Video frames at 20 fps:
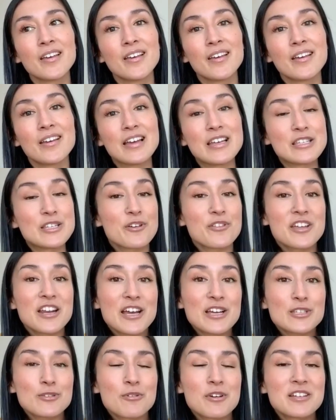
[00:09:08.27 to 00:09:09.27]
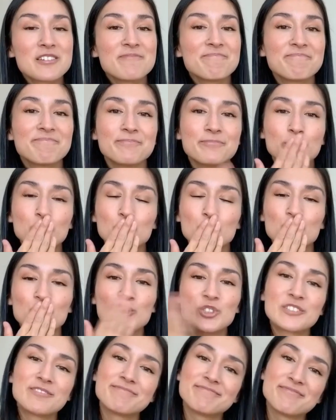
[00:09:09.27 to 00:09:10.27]
Until the next one,
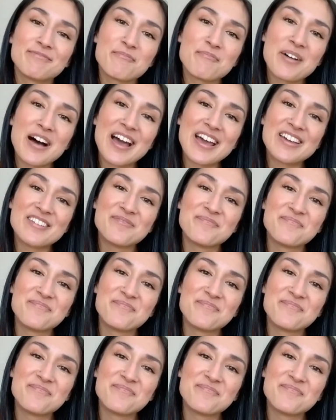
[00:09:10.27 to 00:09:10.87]
bye.